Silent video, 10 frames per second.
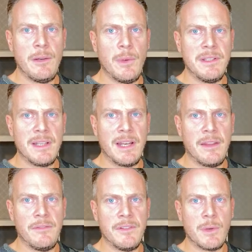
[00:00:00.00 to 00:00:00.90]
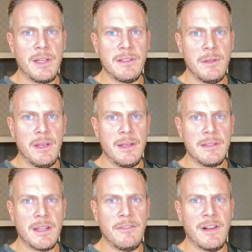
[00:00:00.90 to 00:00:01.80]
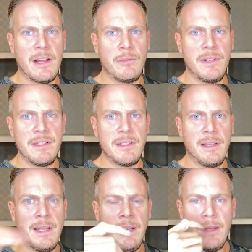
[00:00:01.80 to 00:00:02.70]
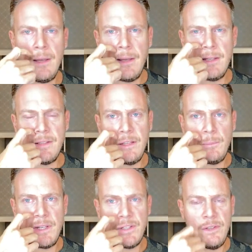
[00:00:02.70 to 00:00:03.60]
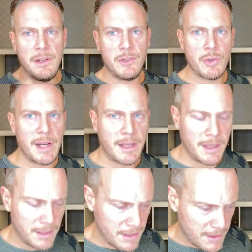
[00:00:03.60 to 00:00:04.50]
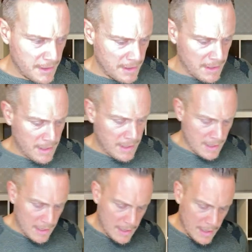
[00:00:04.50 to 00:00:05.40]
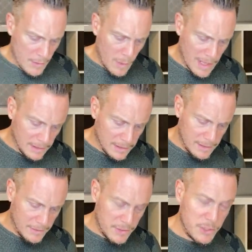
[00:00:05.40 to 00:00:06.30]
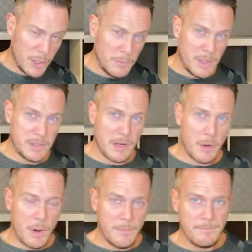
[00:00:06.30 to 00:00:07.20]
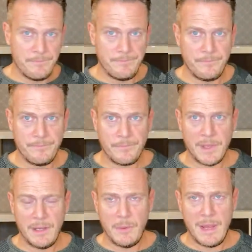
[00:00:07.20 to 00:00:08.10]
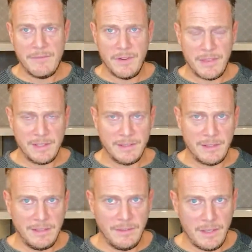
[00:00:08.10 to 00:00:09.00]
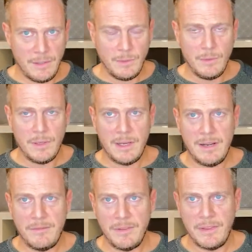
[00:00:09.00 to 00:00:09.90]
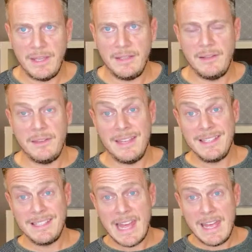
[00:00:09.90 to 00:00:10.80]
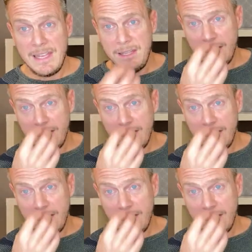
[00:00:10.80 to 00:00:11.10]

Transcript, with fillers: it when together for 22 years. They fell out recently. Is the admission a trick? Well, the show must go on. You know, everything that they do and everything that they say